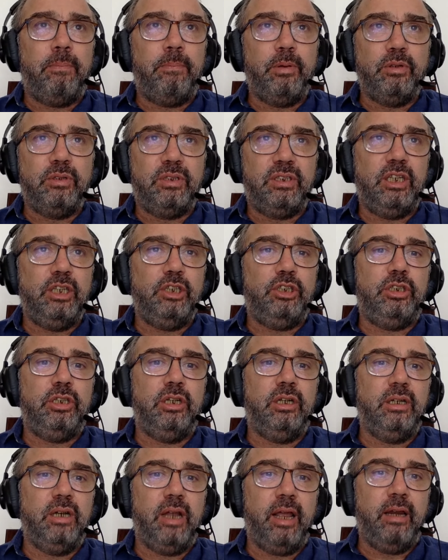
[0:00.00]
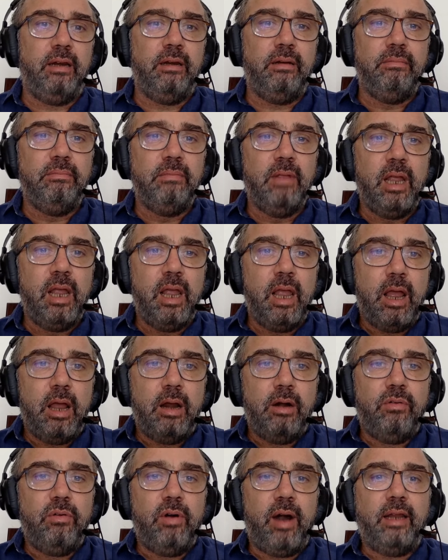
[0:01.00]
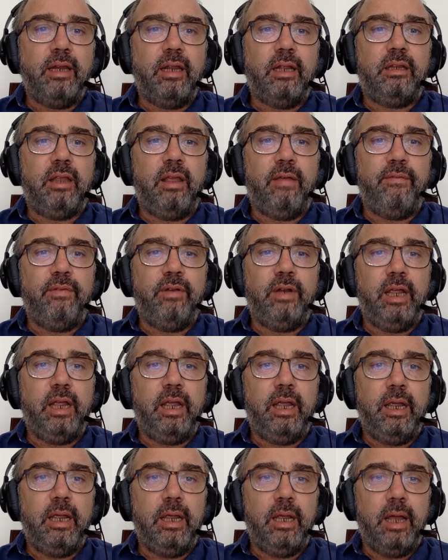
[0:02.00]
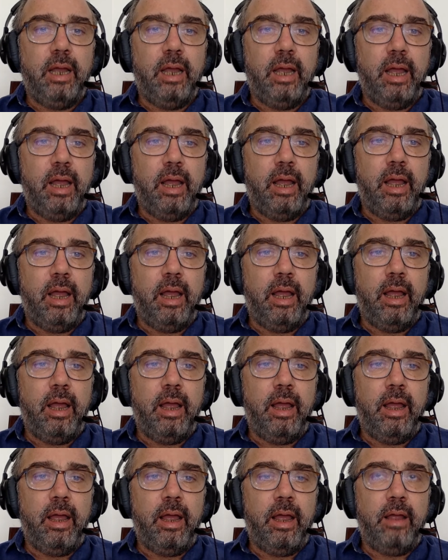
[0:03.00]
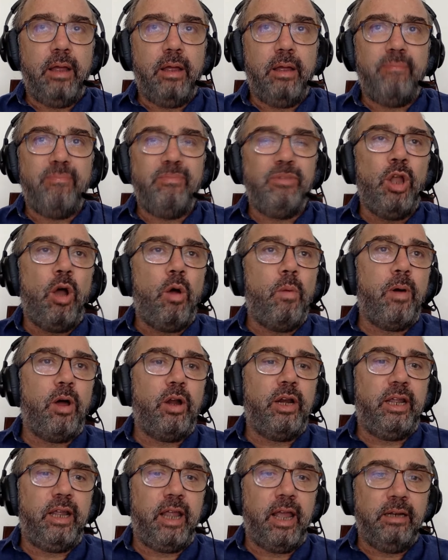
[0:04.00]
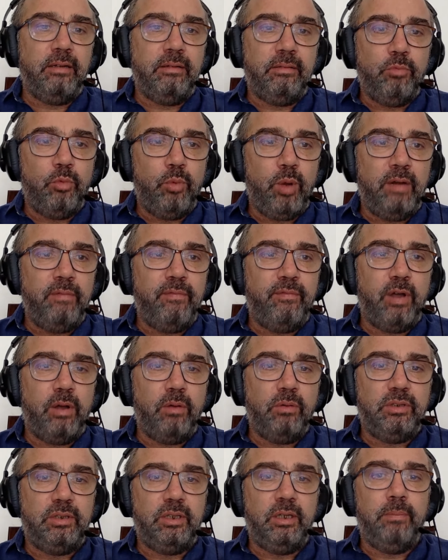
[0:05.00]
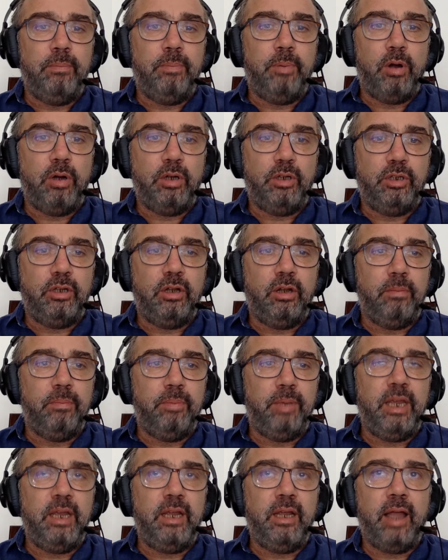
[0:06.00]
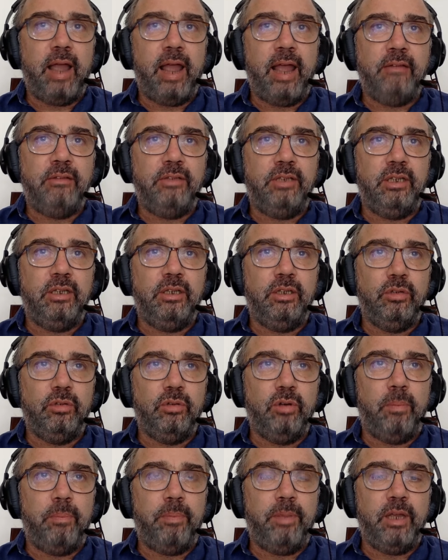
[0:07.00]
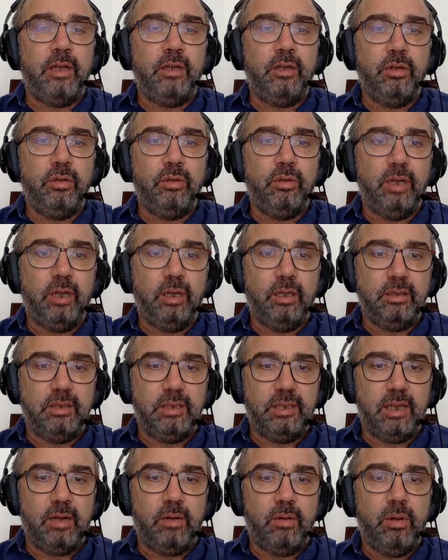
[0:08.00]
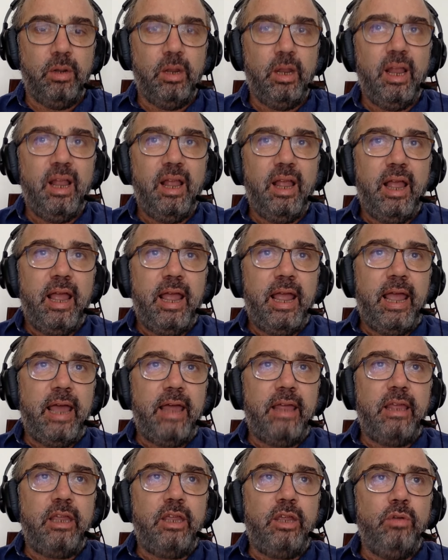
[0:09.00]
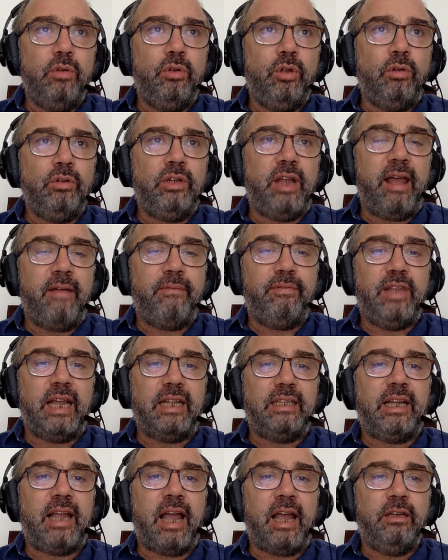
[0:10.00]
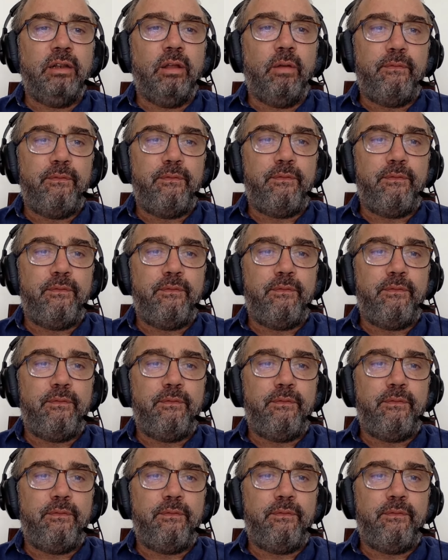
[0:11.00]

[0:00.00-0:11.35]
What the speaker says: position, and relatively nobody can win votes in Portugal being anti-European Union. So you don't have that kind of